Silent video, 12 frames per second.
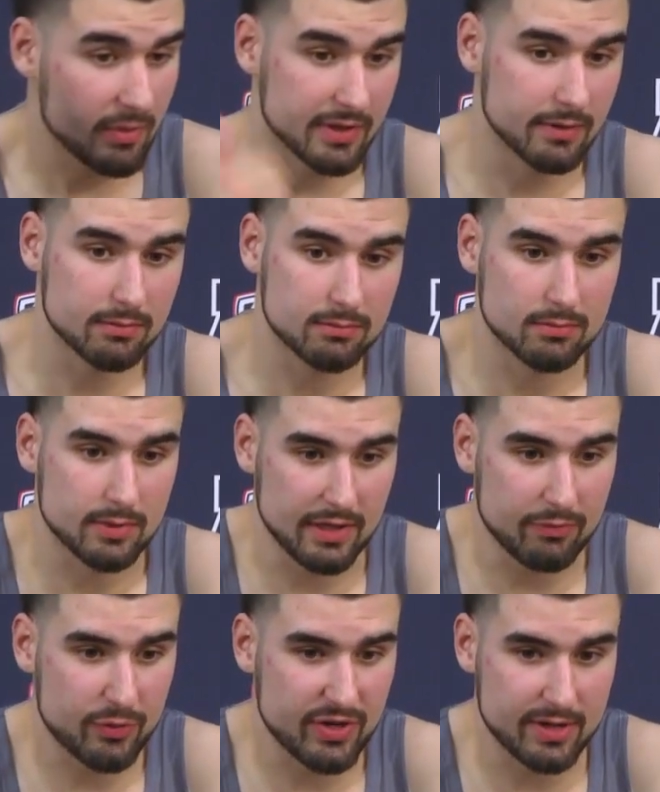mean,
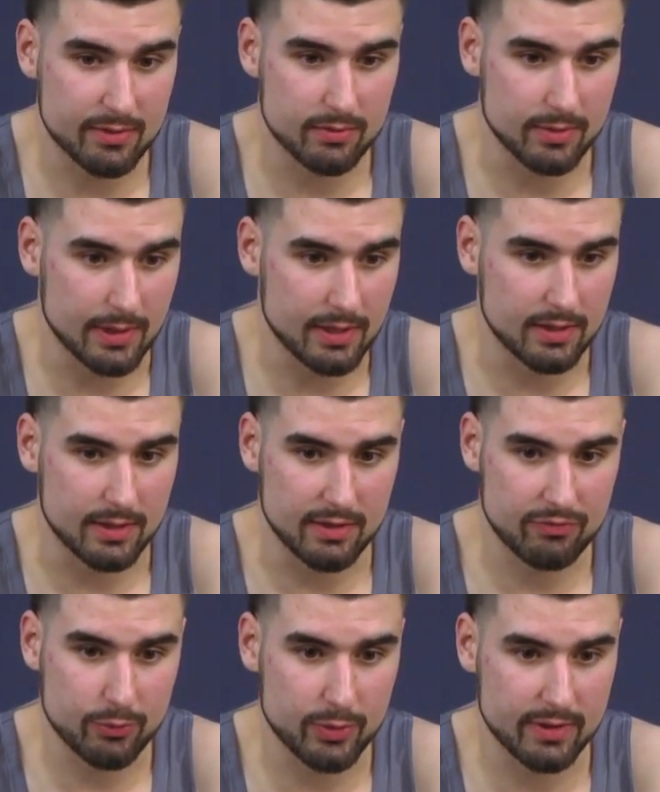if
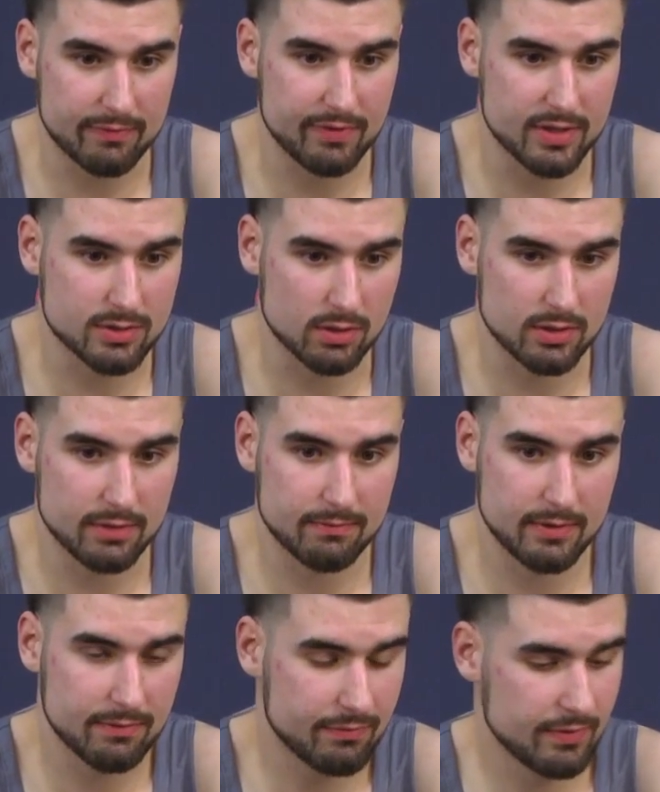we fix
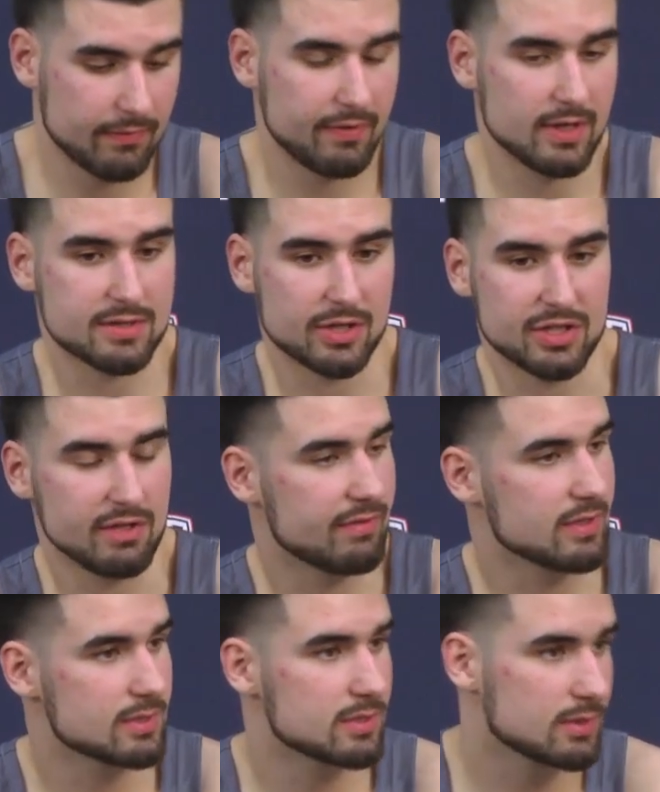our
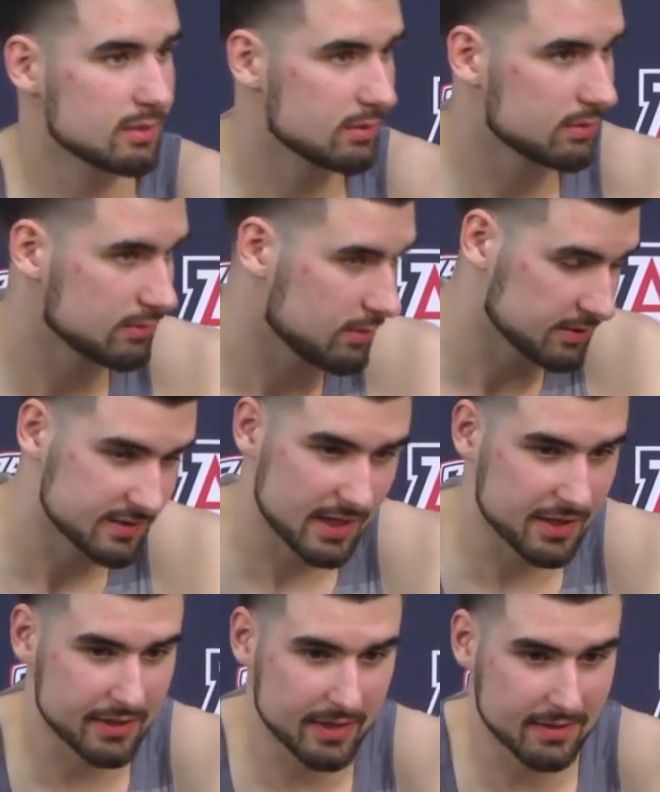defense on
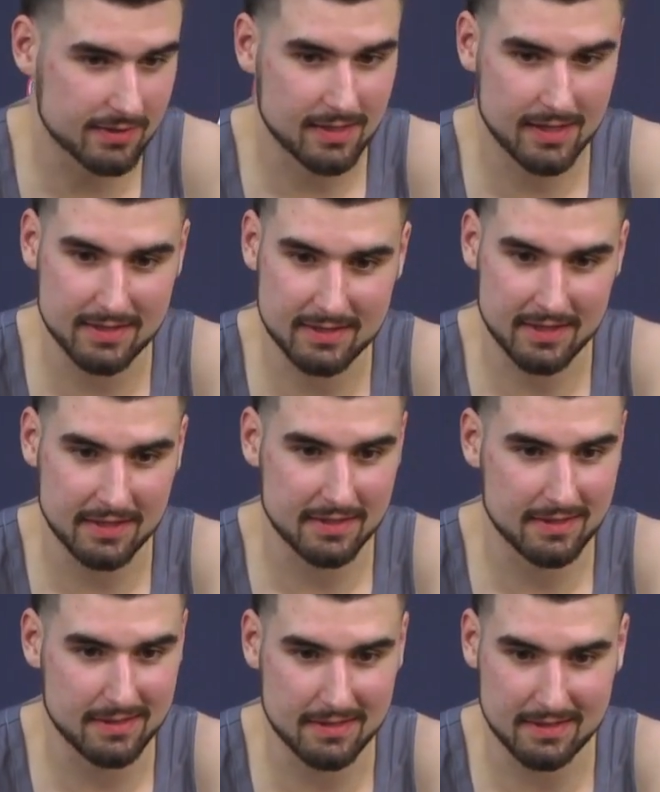Saturday,
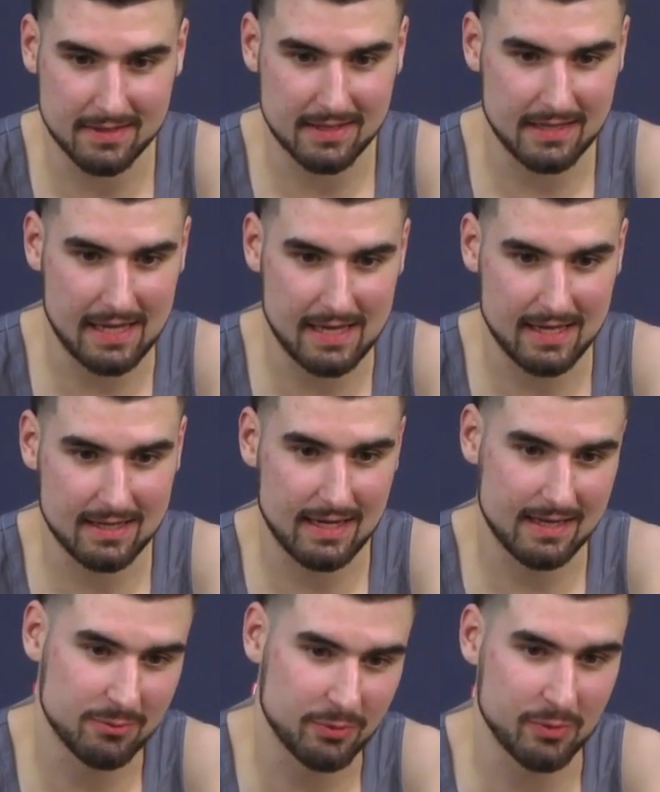then
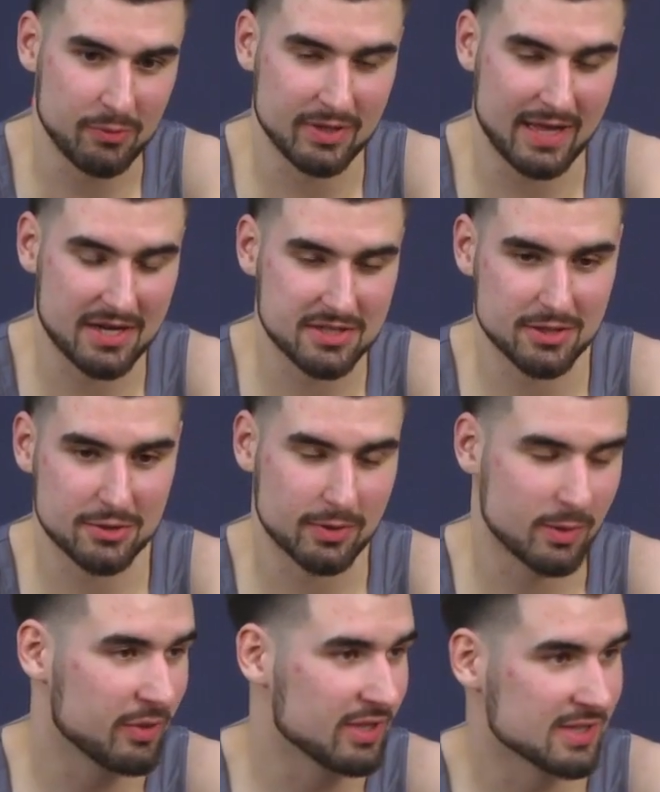we'll actually show
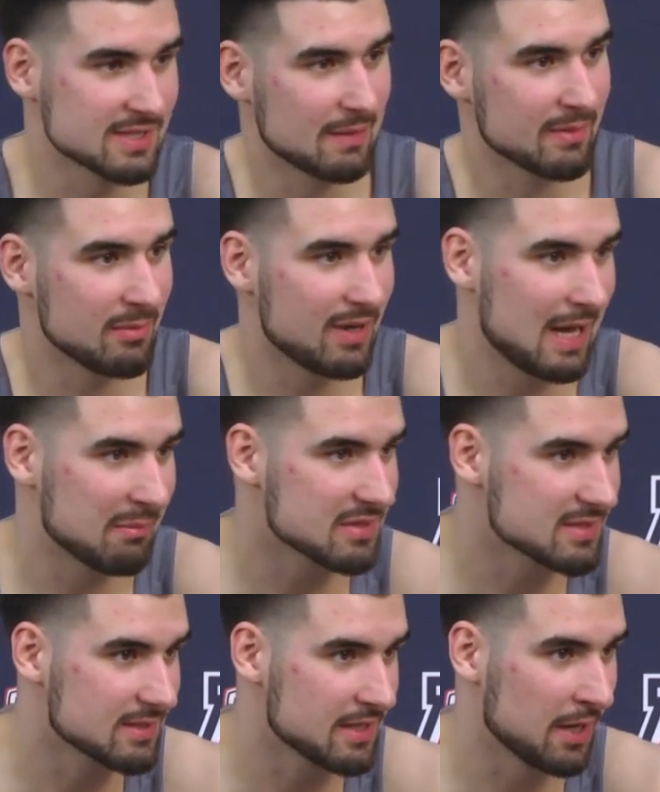that we learned something in
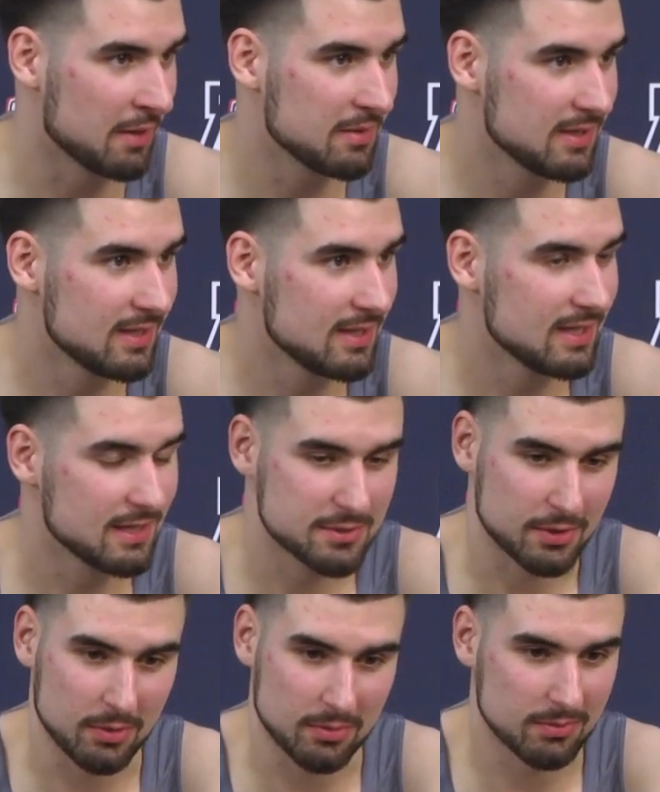Bahamas, you know. Yeah.
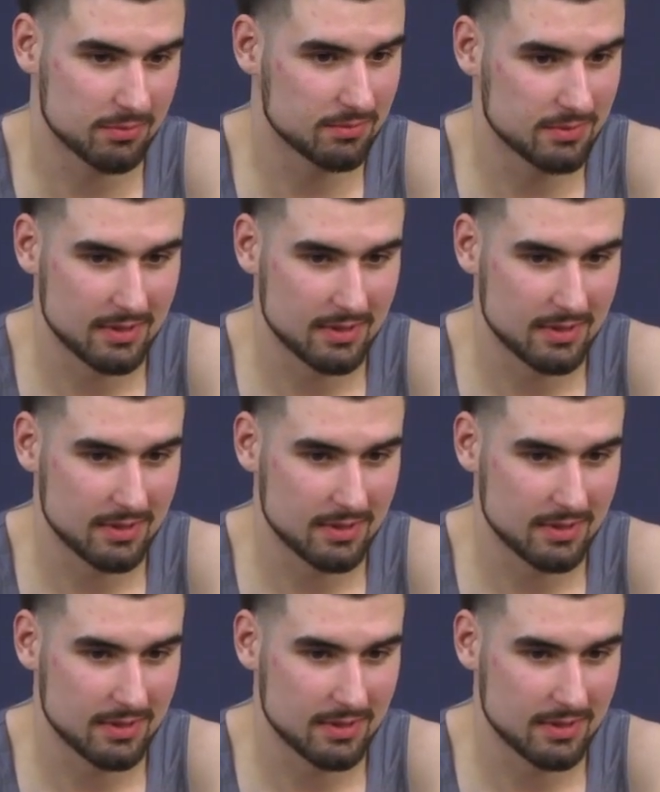So